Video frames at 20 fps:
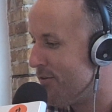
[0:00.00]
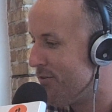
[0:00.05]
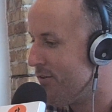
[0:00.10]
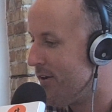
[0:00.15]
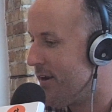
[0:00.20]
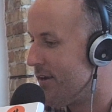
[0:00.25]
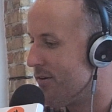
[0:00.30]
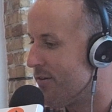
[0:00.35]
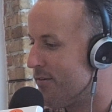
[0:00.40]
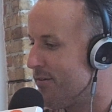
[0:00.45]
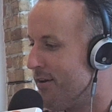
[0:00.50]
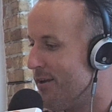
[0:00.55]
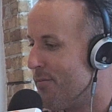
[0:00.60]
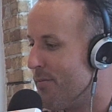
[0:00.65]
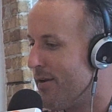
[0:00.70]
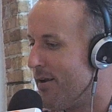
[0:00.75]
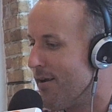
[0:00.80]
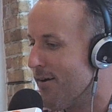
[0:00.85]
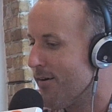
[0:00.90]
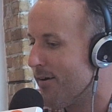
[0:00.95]
appreciate your
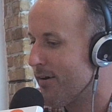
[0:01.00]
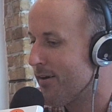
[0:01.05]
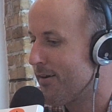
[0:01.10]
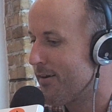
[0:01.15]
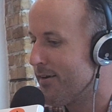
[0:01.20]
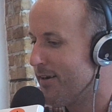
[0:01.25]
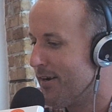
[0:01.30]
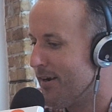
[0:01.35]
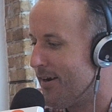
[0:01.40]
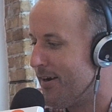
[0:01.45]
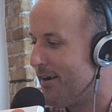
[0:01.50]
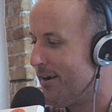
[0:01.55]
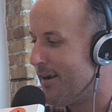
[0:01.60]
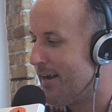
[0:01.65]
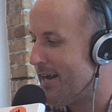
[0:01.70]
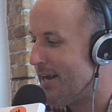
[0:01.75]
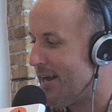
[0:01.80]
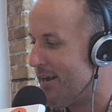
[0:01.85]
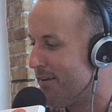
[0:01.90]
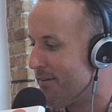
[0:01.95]
Tim and Eric
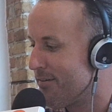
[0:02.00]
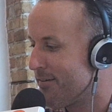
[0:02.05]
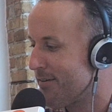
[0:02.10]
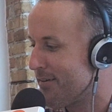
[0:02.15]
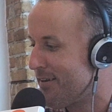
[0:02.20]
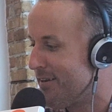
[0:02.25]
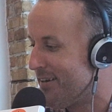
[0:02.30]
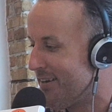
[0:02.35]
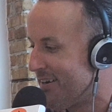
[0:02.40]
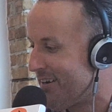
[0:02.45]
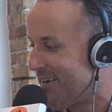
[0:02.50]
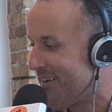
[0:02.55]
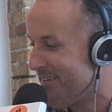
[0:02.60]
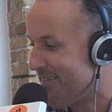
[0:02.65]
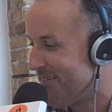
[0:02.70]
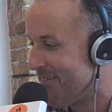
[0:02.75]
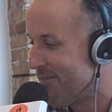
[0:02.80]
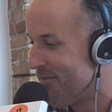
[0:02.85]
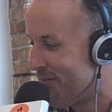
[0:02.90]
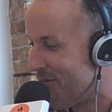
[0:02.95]
esque
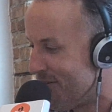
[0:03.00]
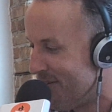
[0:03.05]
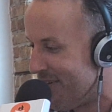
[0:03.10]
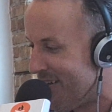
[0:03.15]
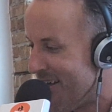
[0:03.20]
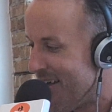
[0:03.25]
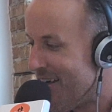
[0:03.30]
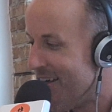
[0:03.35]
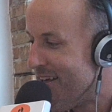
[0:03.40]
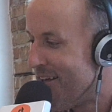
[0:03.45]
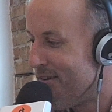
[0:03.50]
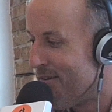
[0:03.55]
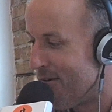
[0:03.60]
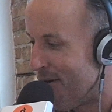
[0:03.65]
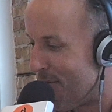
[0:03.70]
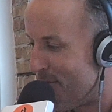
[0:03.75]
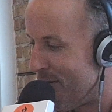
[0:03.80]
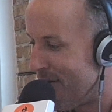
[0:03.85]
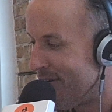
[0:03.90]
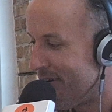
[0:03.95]

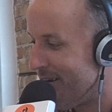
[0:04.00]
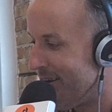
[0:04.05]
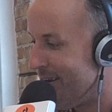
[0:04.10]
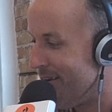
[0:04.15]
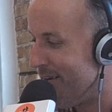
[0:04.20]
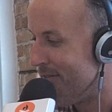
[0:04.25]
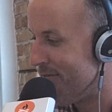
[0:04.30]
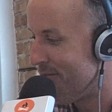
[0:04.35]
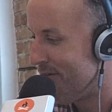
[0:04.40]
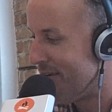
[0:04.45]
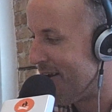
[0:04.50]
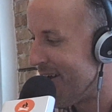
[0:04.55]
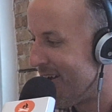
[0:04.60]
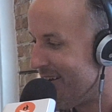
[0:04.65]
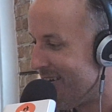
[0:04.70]
ability